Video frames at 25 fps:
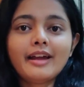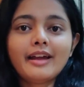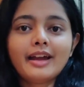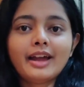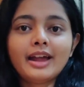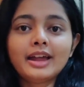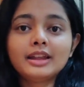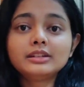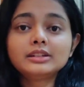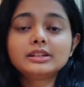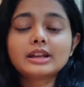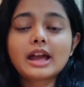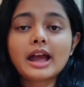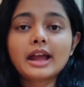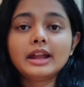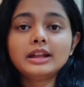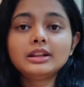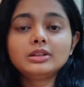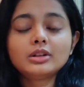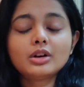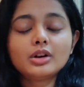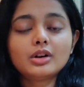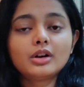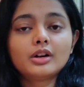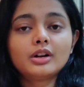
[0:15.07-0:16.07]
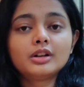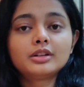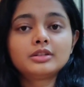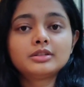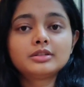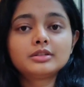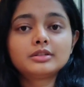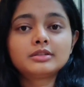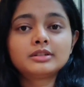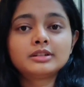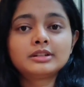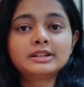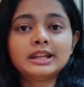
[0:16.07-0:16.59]
And I thought,
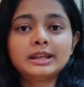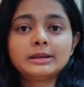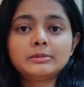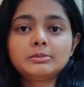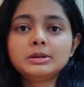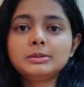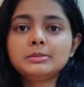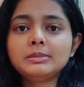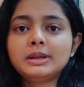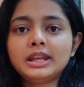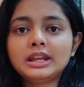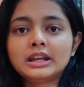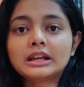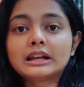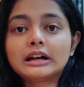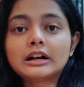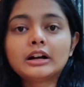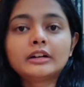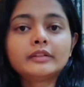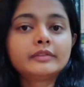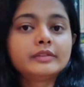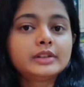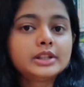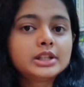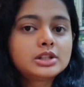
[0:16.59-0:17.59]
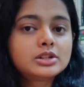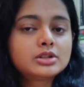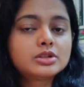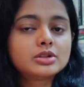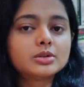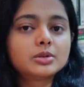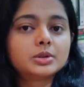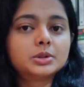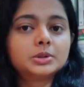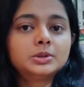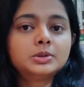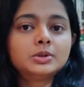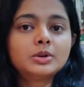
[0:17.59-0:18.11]
let me make a
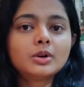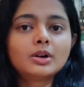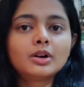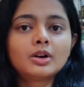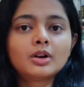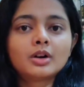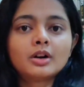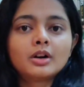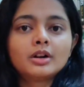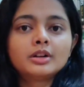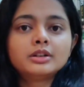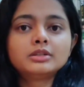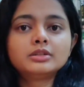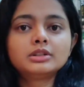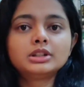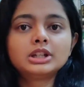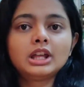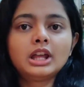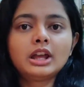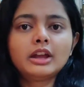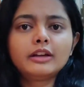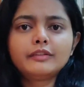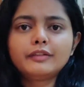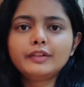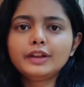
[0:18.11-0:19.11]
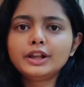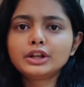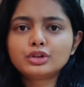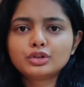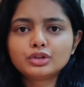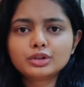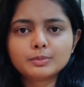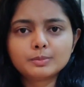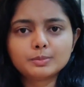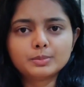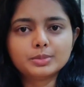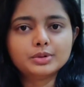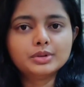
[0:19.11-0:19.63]
video on feel
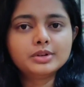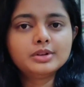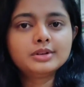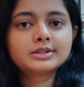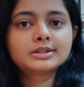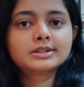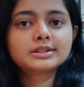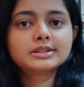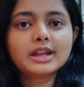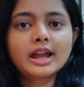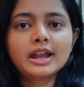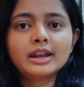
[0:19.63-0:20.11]
good books.